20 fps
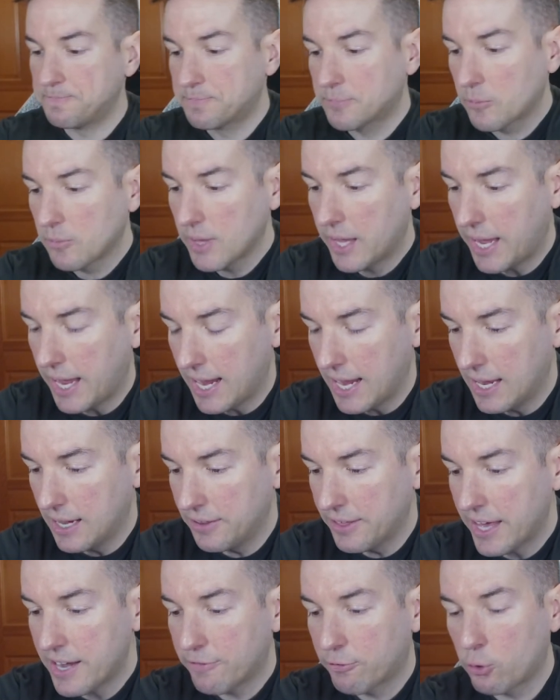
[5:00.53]
And that,
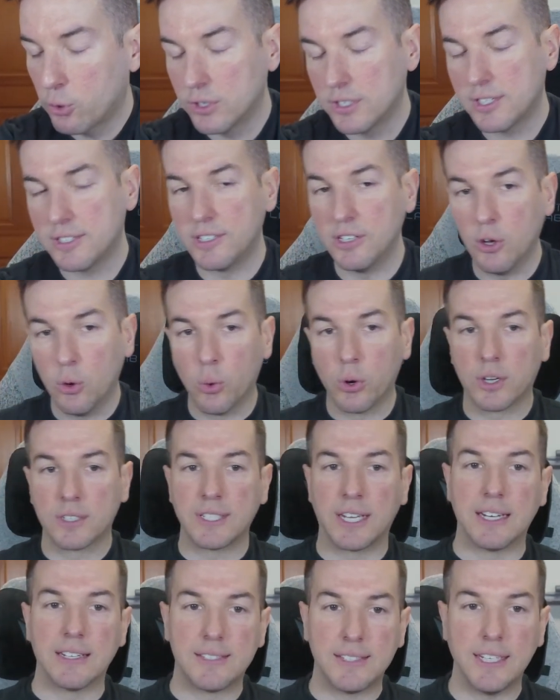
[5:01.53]
of course, still works on a
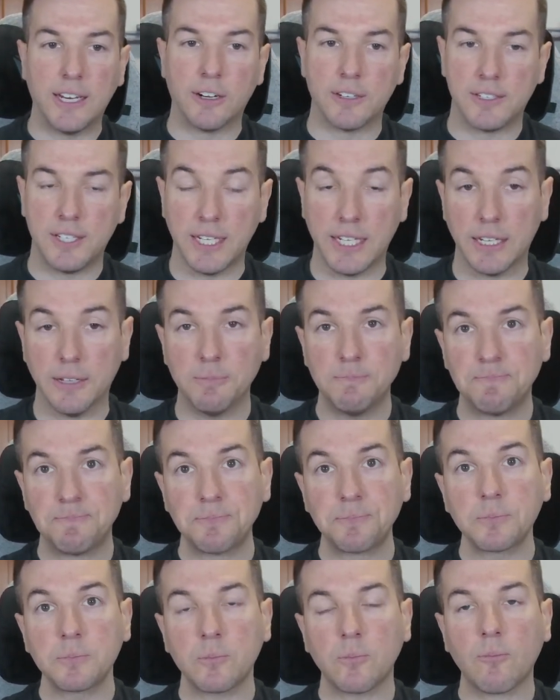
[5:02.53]
CRT,
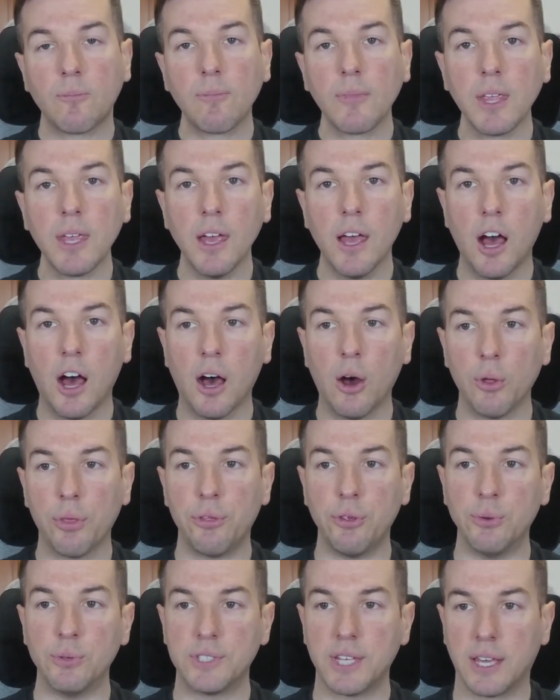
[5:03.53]

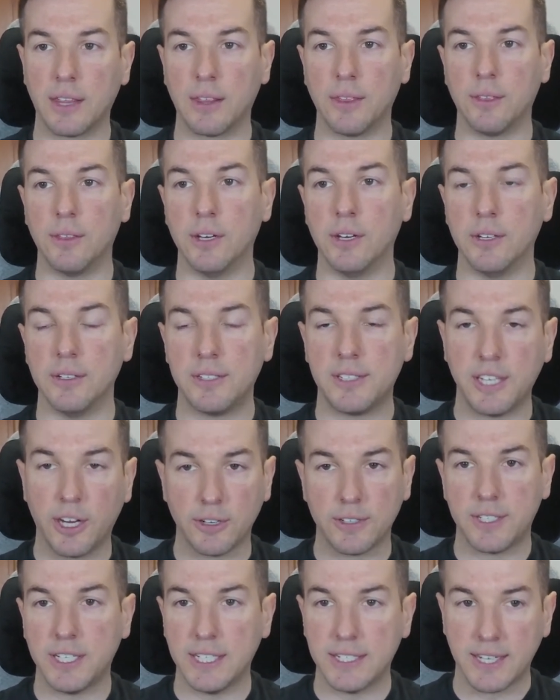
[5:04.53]
using the
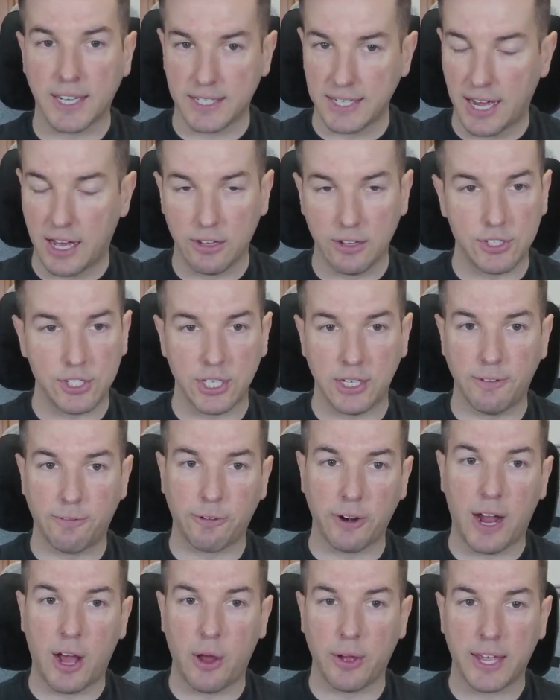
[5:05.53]
CRT technology for
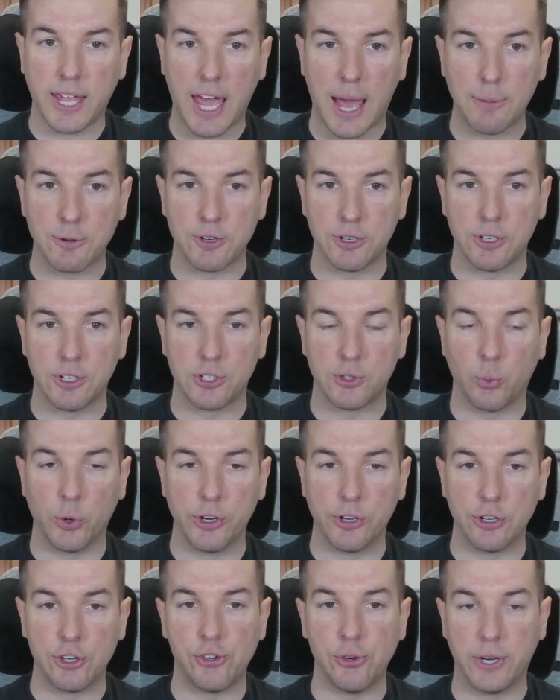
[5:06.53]
how it captures where you're
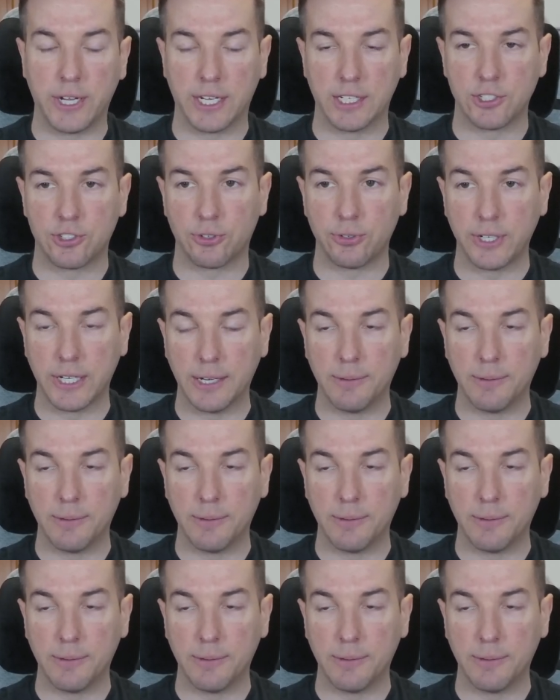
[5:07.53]
shooting on screen.